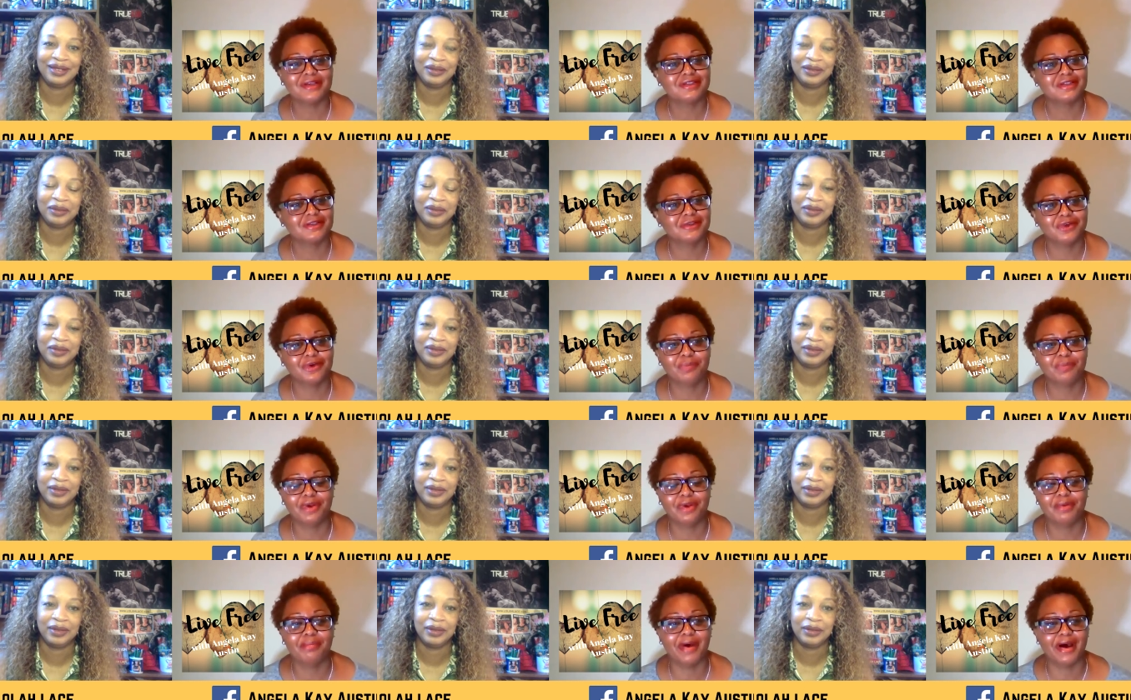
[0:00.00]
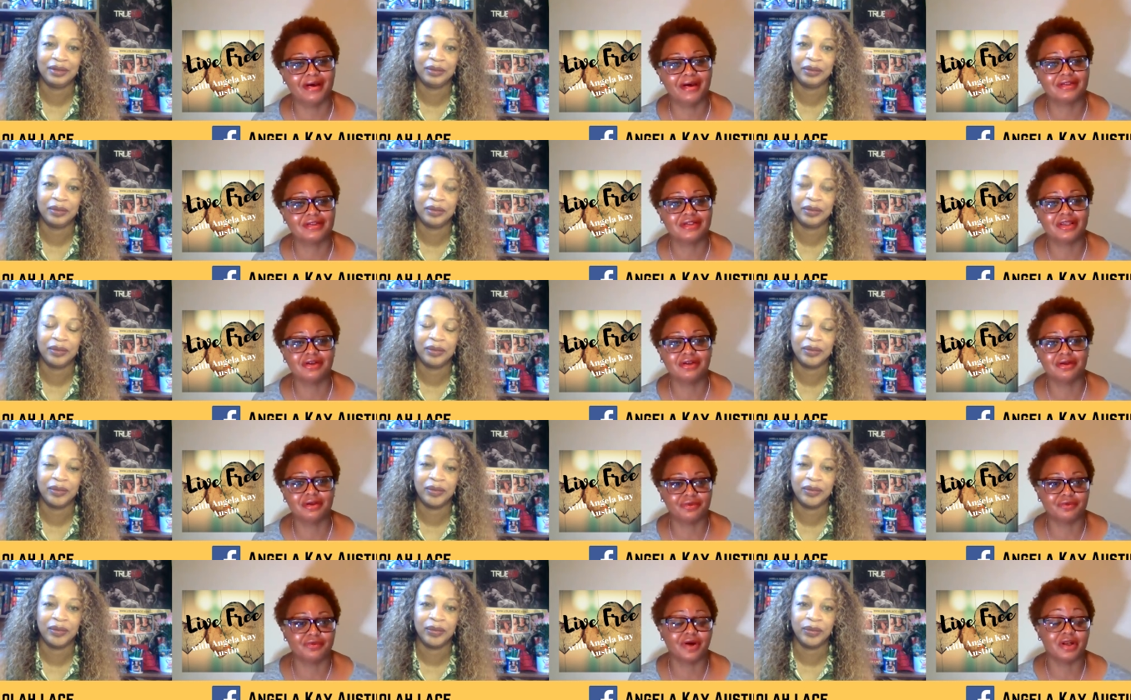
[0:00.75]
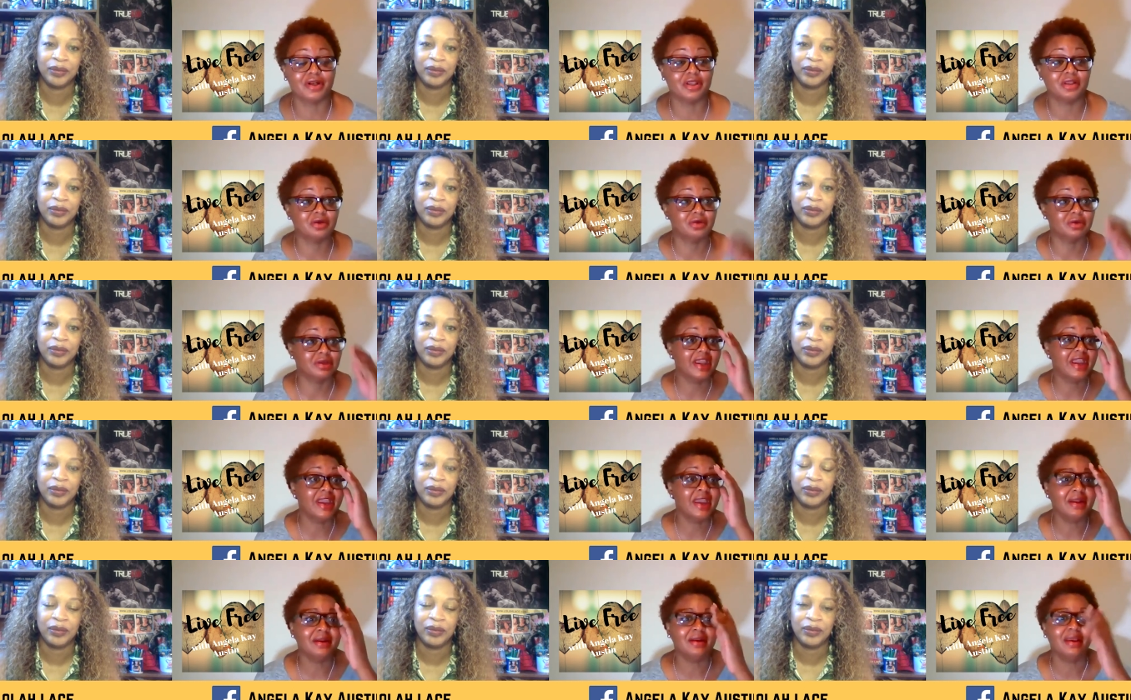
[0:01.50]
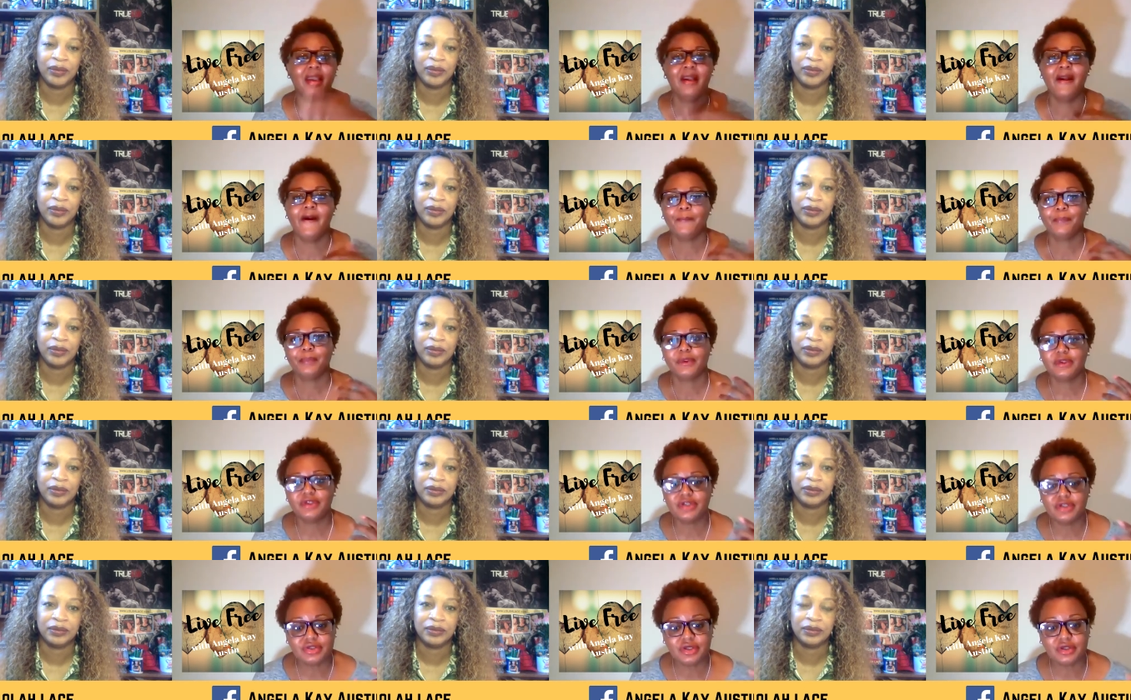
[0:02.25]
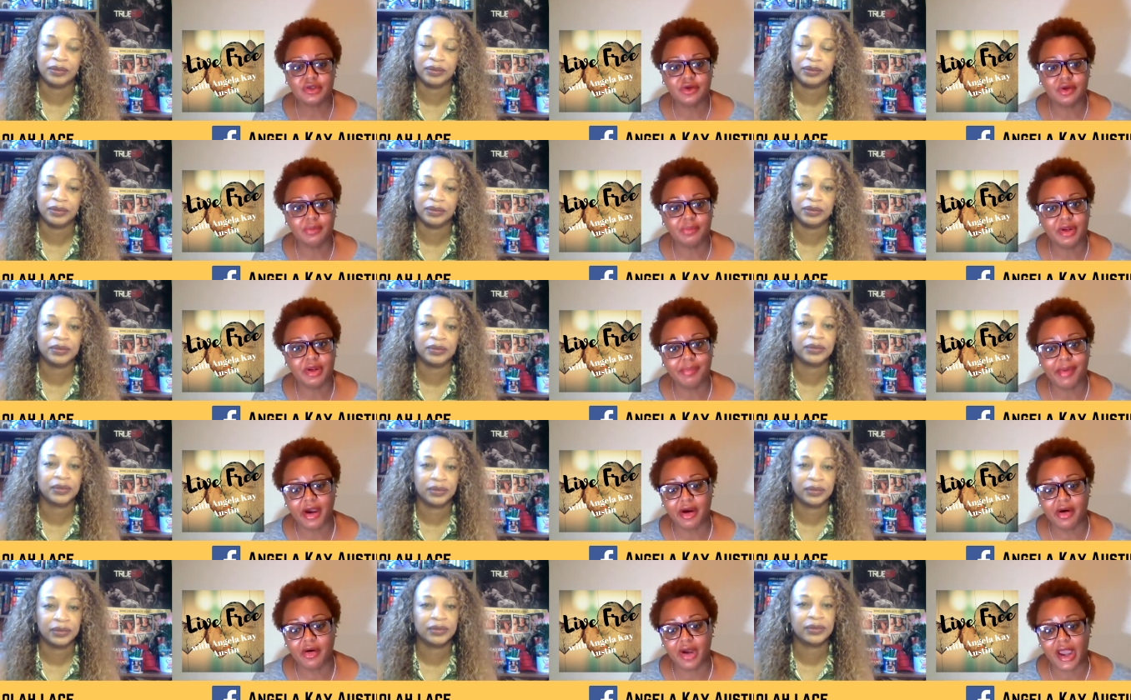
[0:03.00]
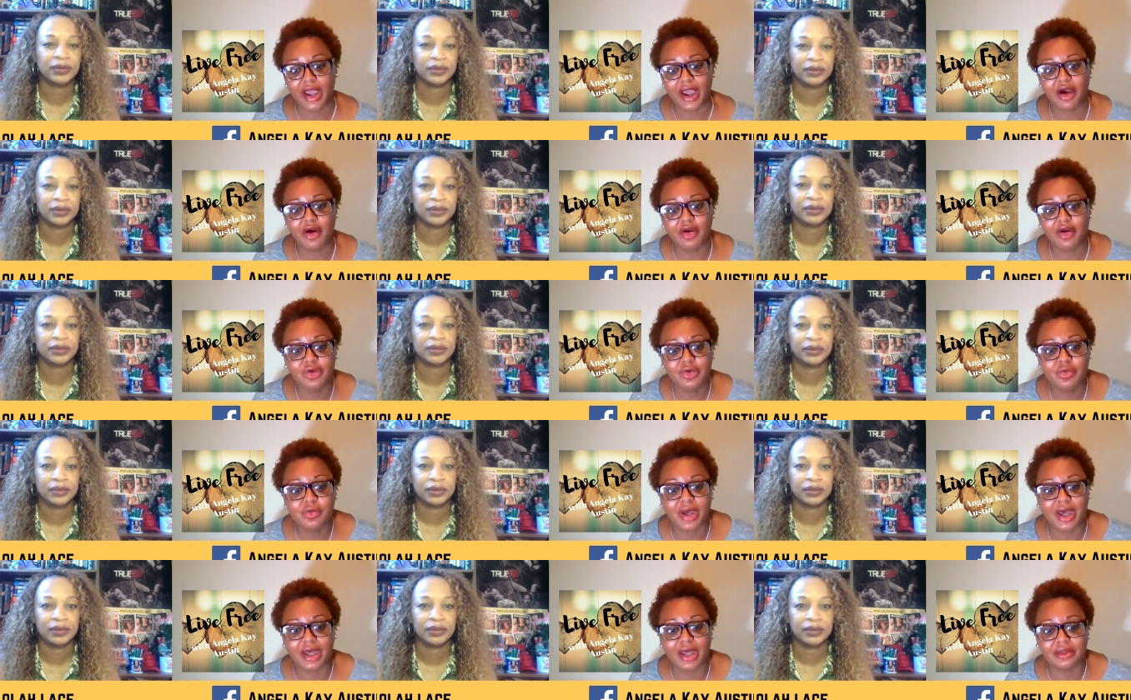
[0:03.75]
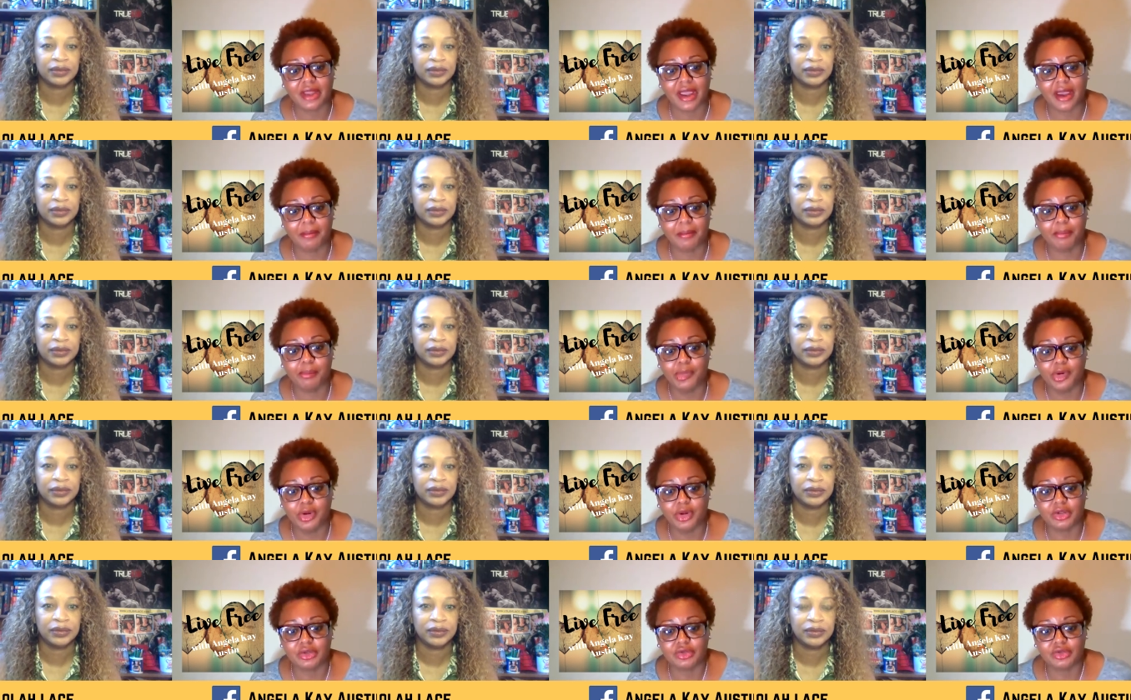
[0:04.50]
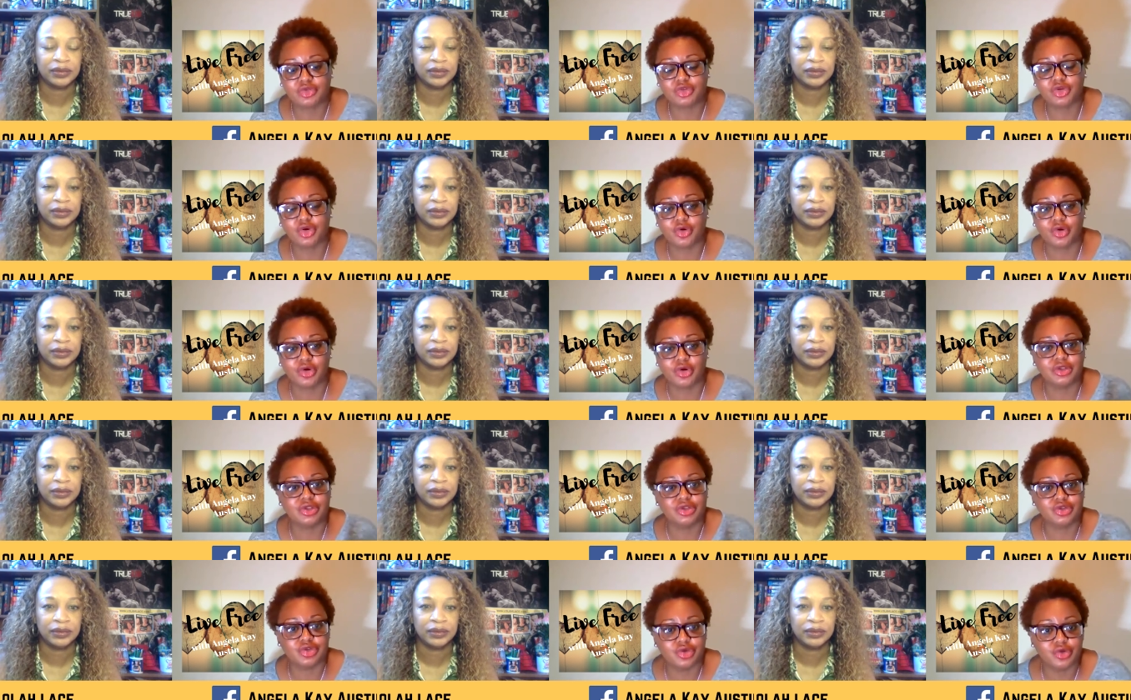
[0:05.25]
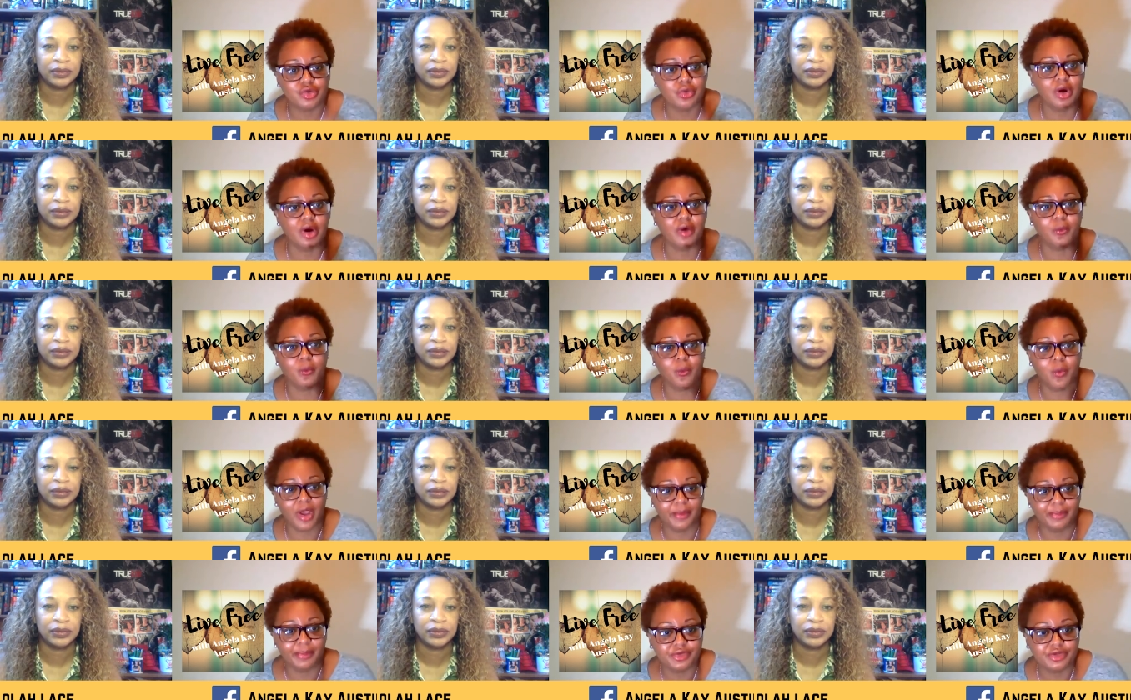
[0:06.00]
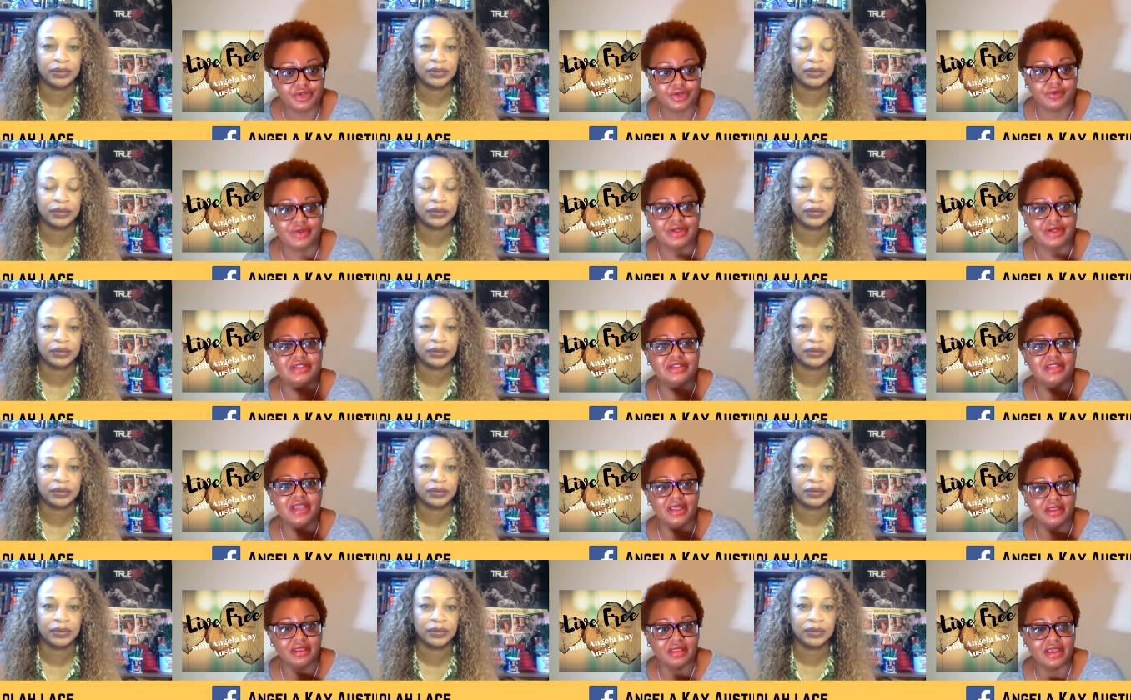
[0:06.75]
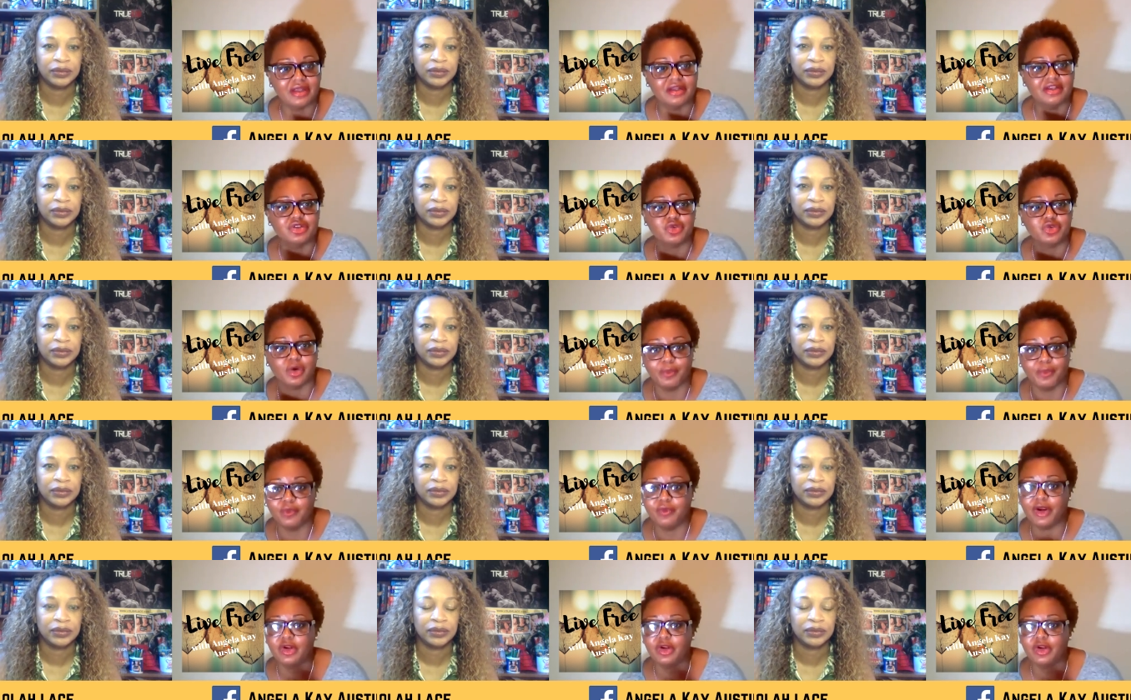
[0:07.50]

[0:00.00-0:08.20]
Speaker 1: us a little bit about Single and Ready, Lolah, and just a little bit about how you got that book turned into a web series and then into a movie.